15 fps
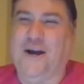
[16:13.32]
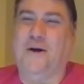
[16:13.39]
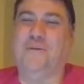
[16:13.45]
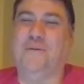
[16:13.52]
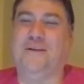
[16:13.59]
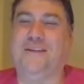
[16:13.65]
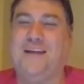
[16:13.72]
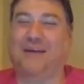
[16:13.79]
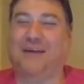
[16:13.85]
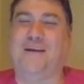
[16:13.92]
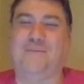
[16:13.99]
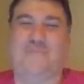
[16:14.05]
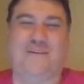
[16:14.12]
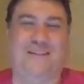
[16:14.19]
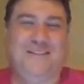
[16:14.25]
but that
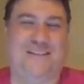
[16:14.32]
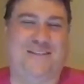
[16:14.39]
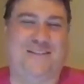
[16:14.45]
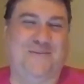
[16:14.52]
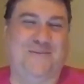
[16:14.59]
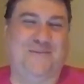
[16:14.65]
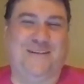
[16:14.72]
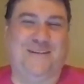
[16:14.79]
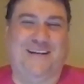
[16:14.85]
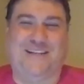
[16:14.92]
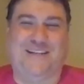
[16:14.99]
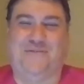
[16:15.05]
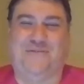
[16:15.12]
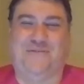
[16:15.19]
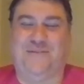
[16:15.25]
brings us to our next
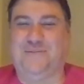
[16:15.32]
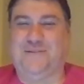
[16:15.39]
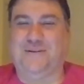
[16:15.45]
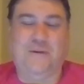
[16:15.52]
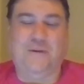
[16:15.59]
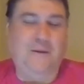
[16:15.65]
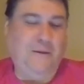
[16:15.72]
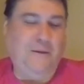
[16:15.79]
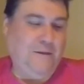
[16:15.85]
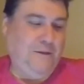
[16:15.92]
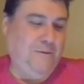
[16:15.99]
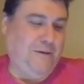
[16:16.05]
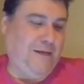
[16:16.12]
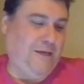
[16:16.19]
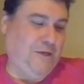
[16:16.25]
film. So we're
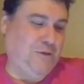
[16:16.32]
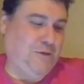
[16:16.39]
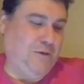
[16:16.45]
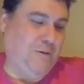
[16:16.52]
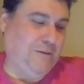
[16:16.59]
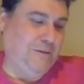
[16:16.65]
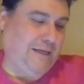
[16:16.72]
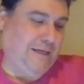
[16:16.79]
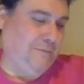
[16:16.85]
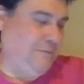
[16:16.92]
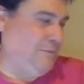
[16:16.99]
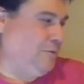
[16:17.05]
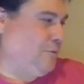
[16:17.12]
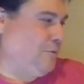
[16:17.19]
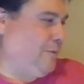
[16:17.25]
going to intro on that one
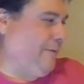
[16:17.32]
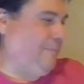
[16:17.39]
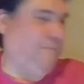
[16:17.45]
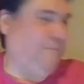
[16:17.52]
real quick.